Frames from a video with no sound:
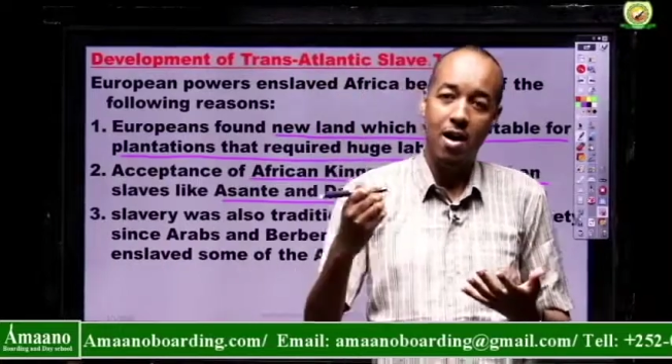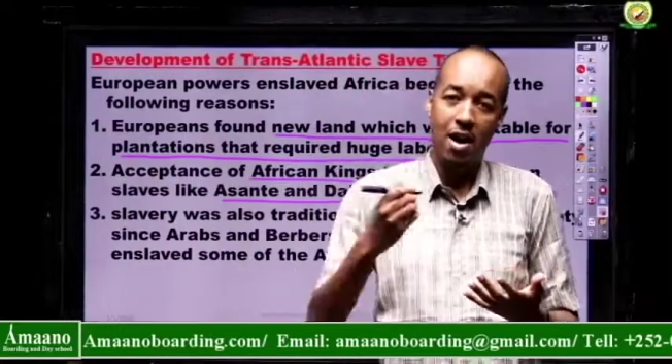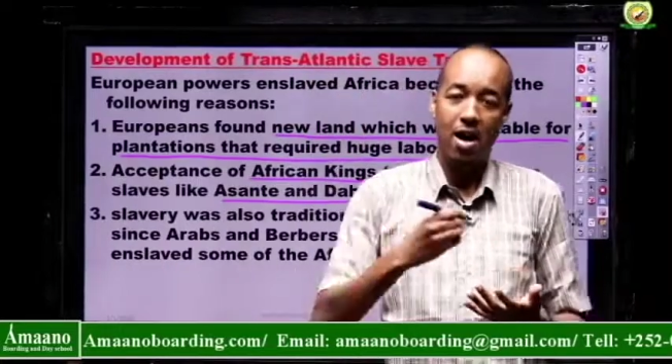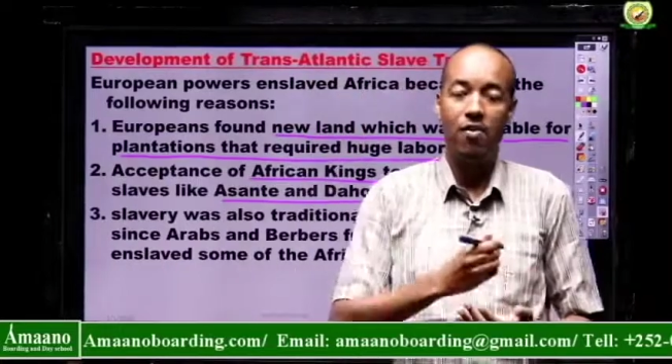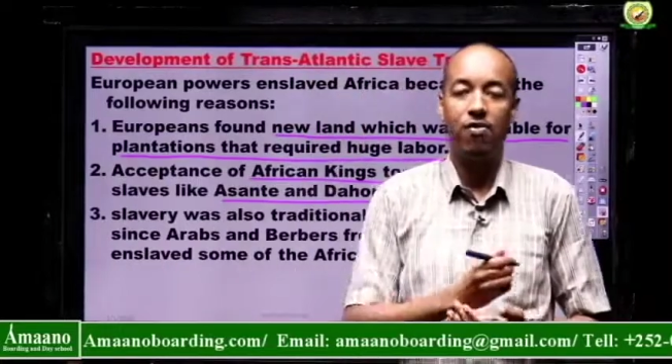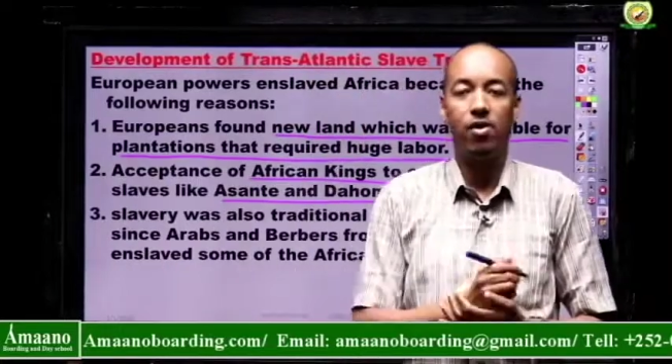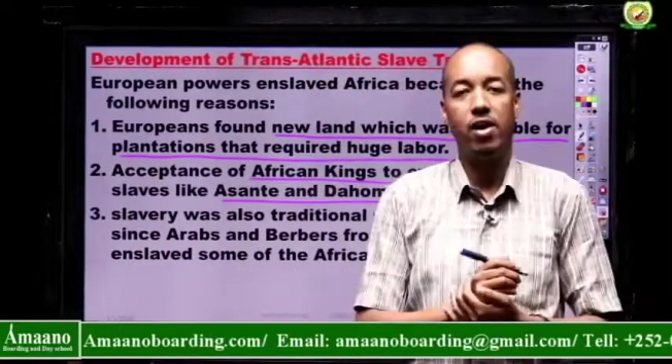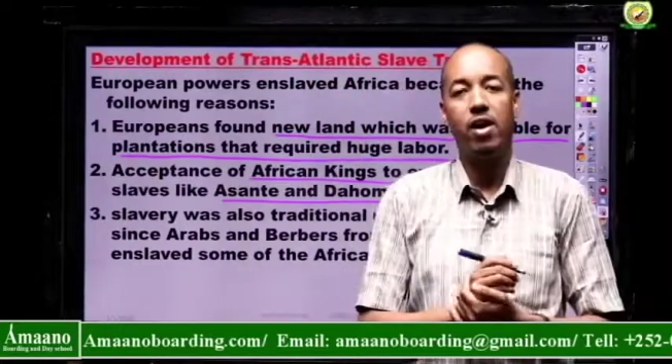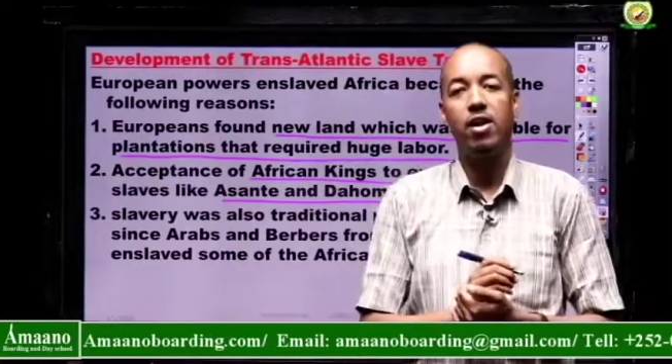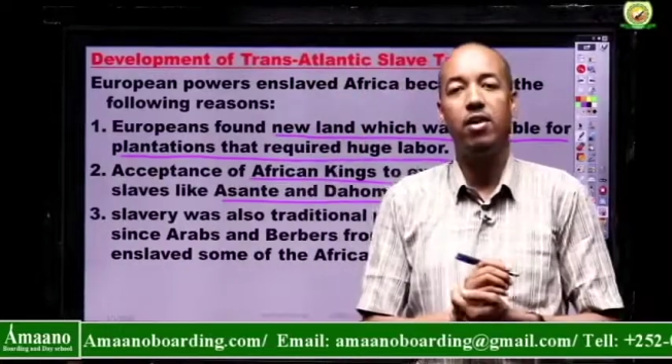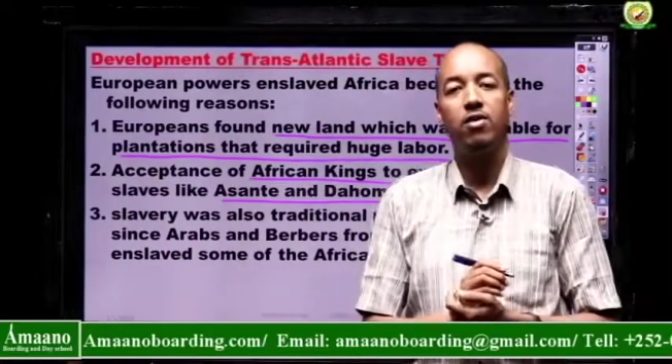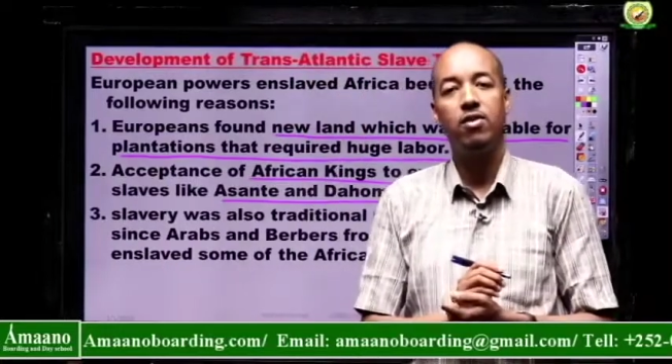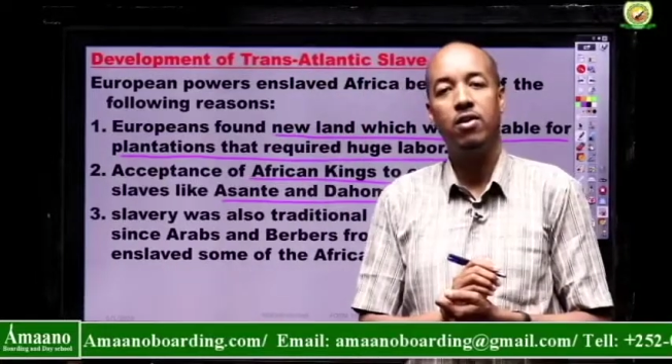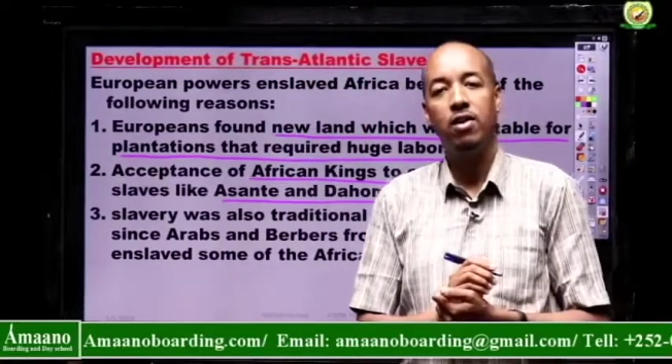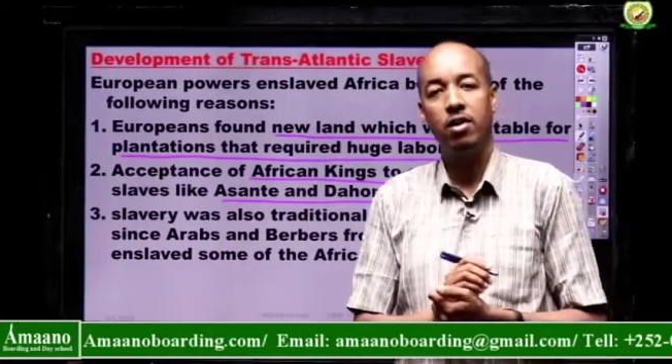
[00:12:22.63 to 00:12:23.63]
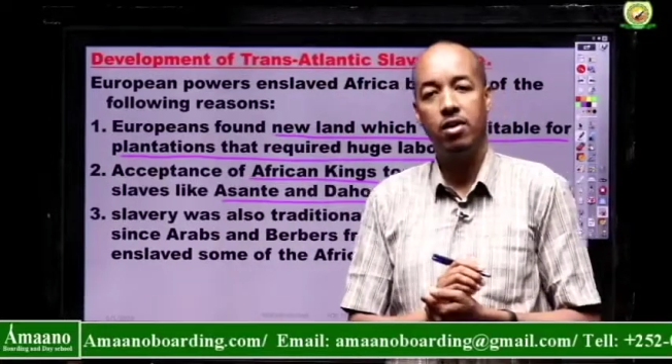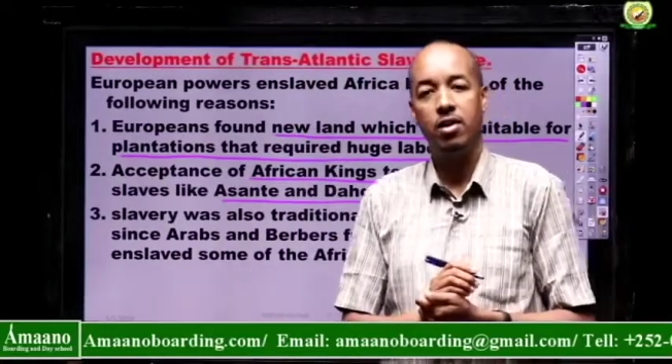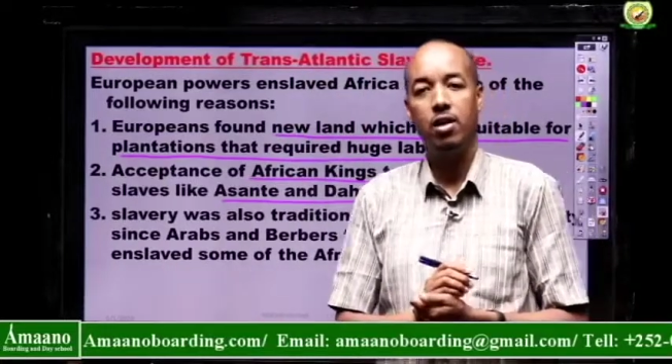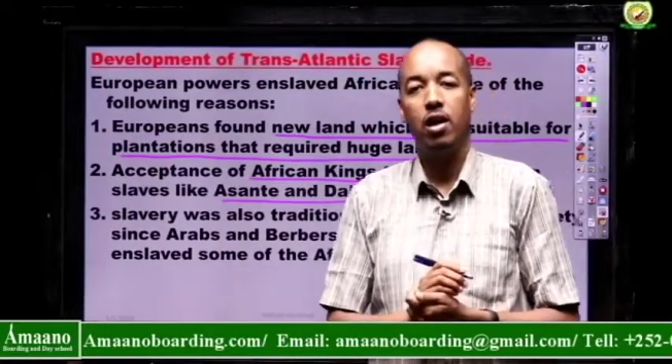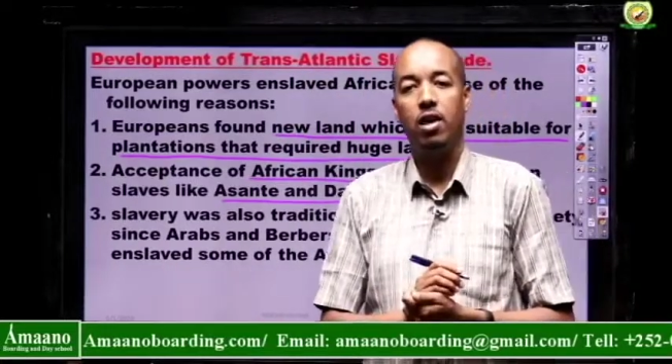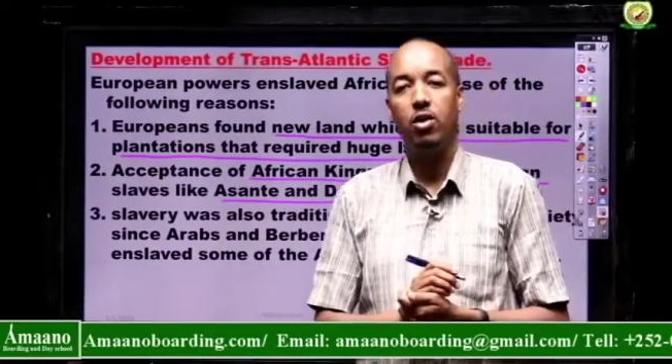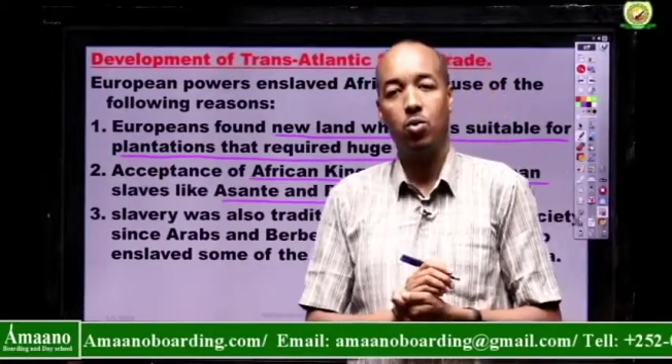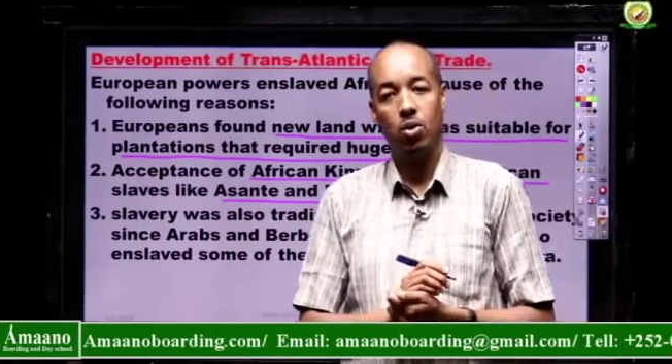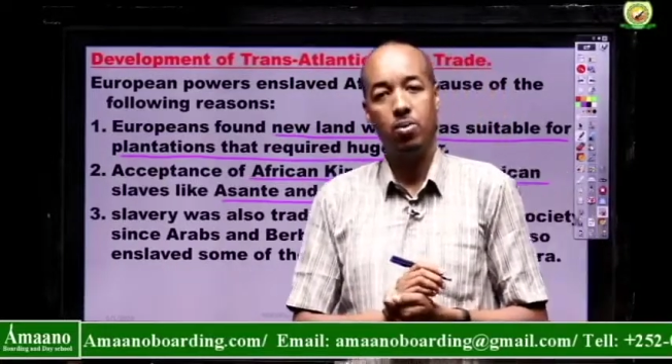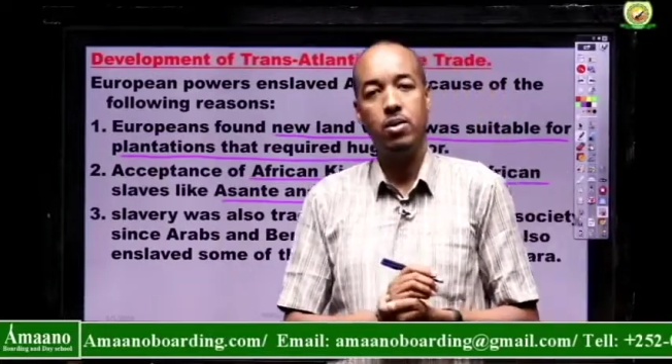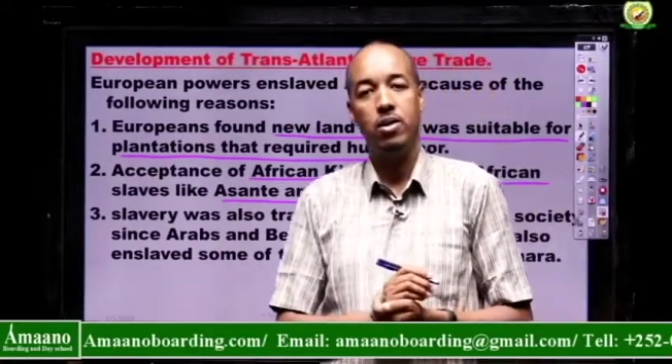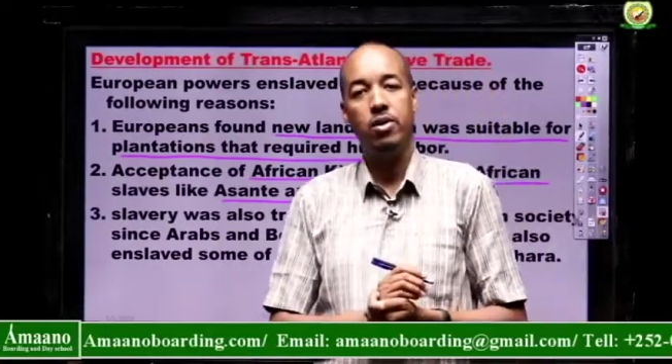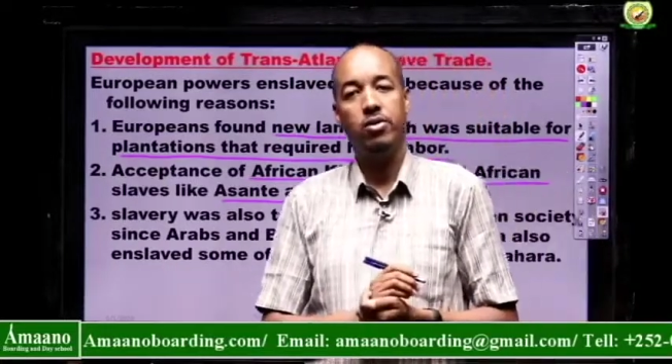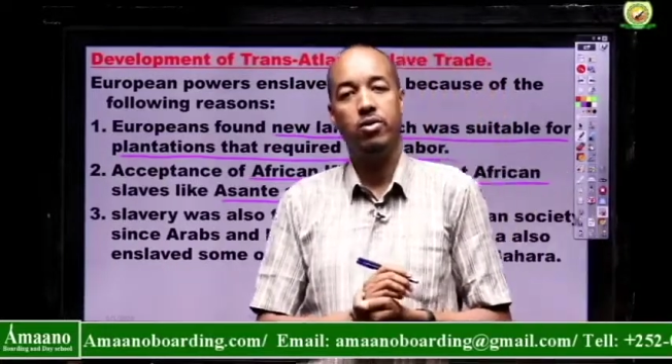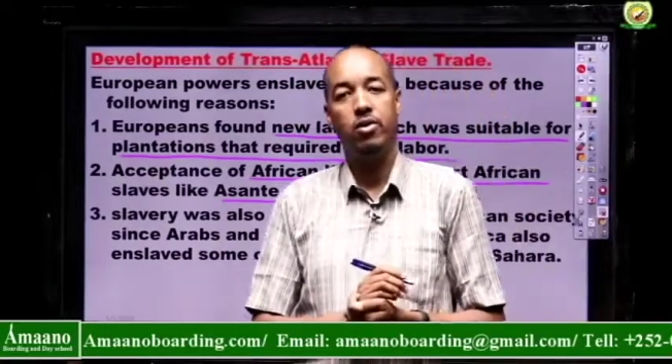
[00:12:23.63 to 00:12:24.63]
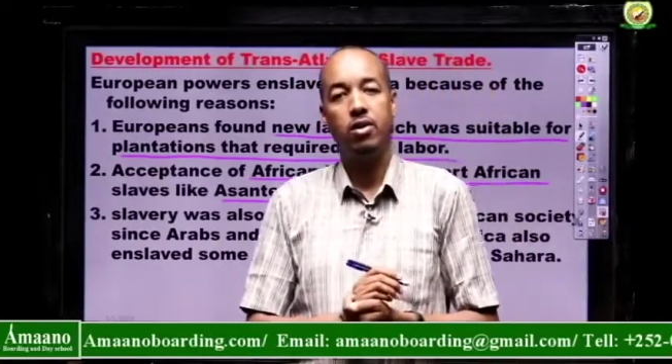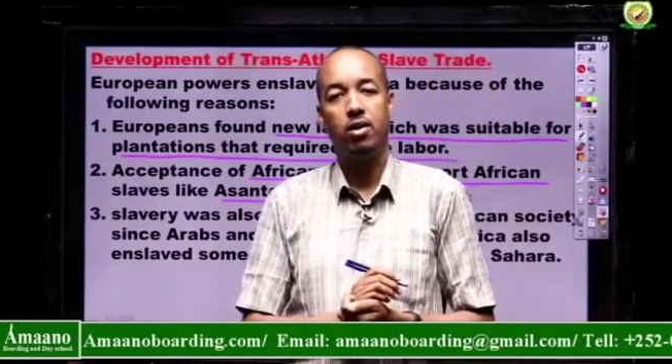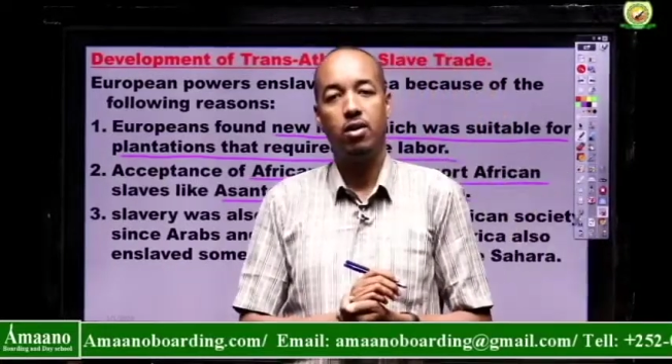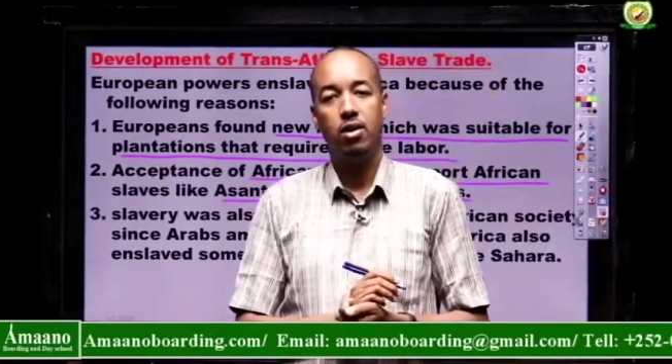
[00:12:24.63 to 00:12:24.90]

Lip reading: African kings needed, like weapons